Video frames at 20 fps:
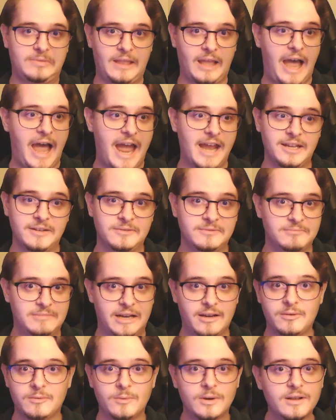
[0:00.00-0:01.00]
I
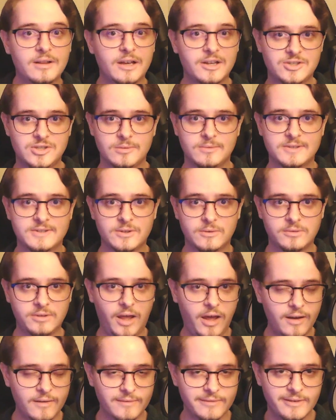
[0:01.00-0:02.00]
didn't realize she was so
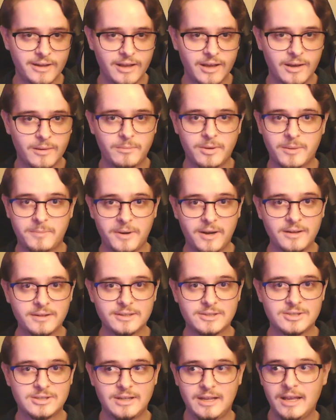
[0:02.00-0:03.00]
loved. But
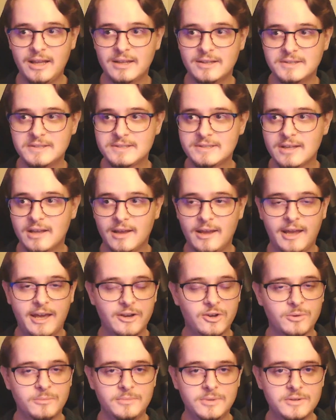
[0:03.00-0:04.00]
apparently she is,
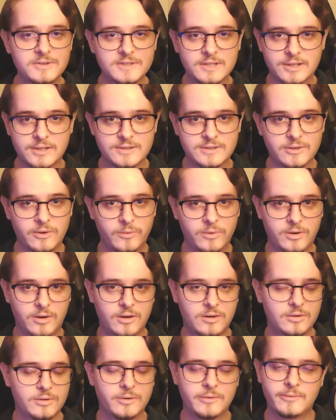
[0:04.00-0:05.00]
and her music is so
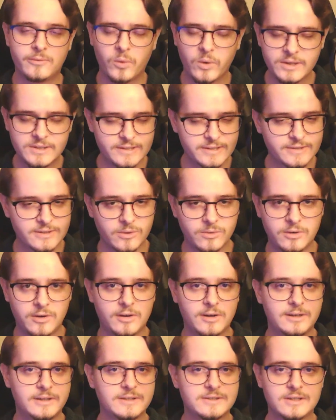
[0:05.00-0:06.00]
good, and her voice is so
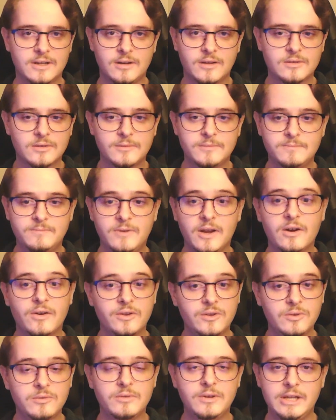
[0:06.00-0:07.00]
good, and it's another
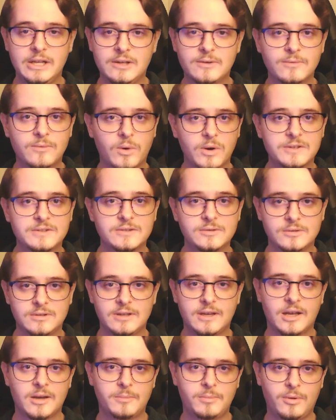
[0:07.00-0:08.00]
very unique voice that you can
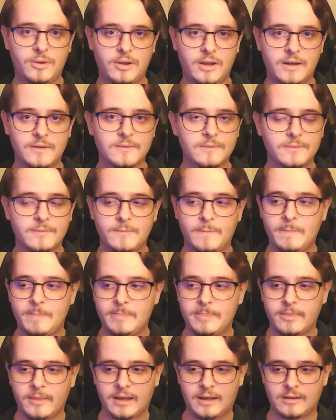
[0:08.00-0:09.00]
kind of pull out of,
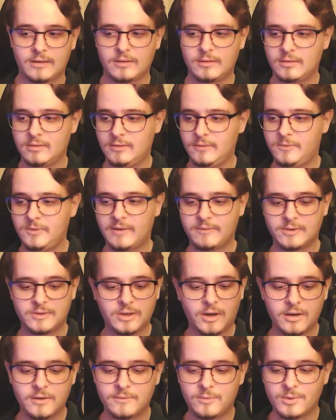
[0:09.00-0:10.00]
like, if you have a
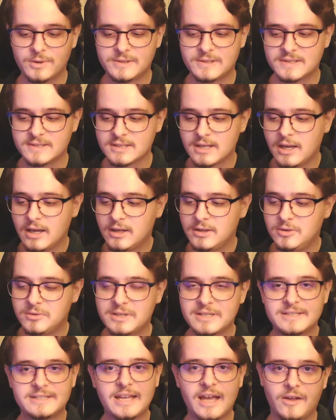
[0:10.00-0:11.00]
ton of voices, you
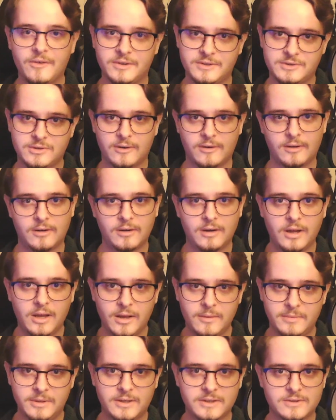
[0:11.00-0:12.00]
can tell it's her,
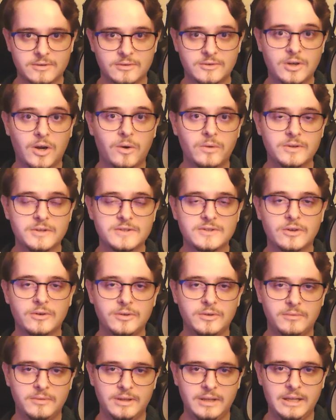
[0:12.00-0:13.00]
because her tone is so
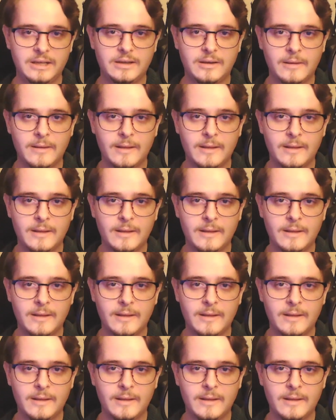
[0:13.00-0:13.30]
unique.